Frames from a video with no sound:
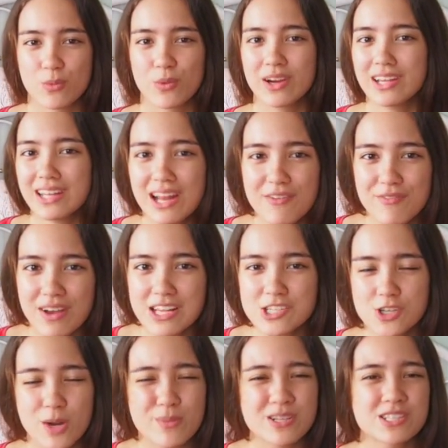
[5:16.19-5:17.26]
where can I find
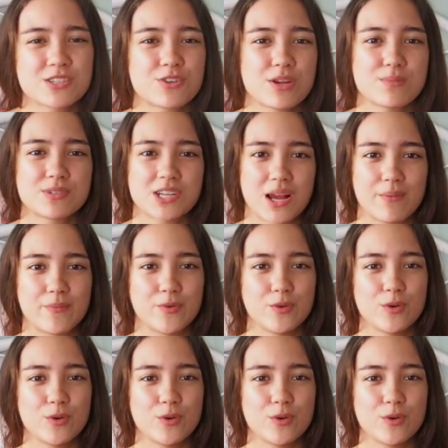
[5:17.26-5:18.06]
strawberries and cream shampoo?